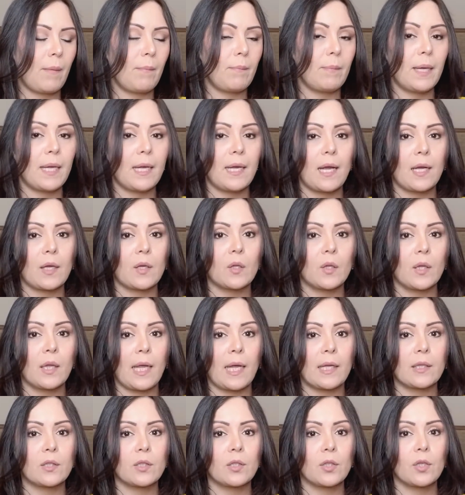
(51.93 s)
being a
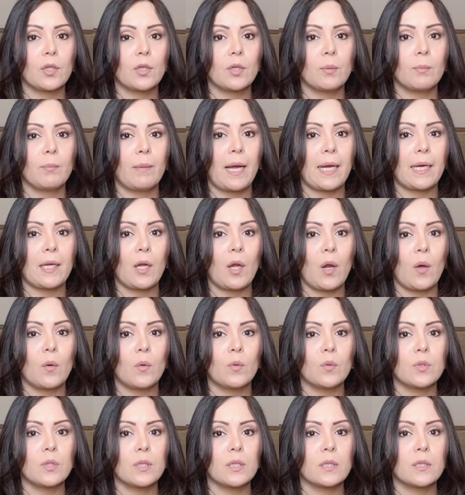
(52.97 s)
collector, my
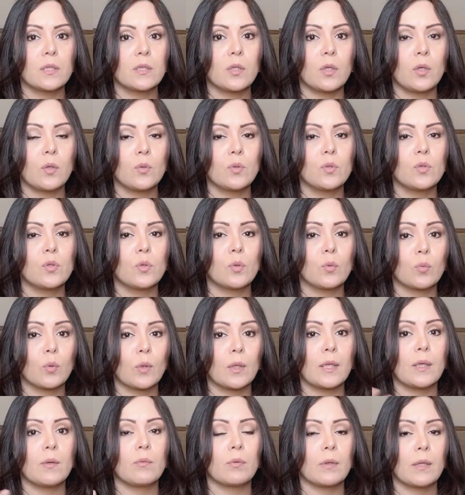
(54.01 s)
nose is used to
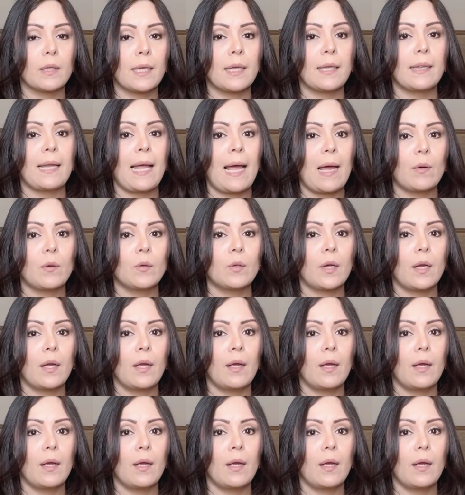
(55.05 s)
really loud